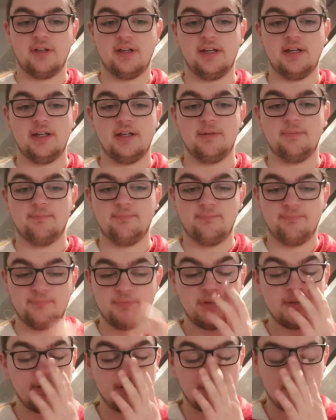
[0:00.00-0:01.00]
So
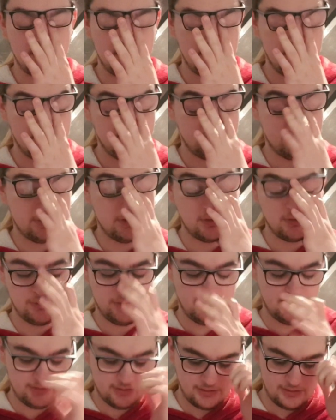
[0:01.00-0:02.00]
you got
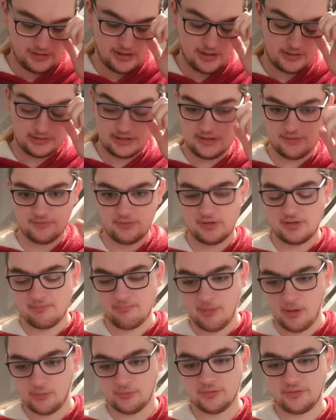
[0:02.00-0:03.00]
usually in your lager, you've got your
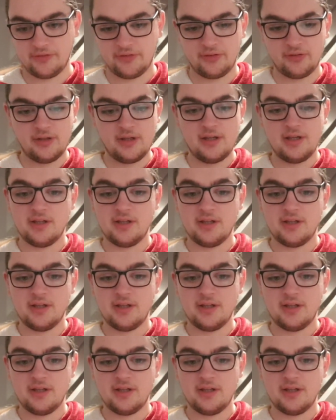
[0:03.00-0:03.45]
malts,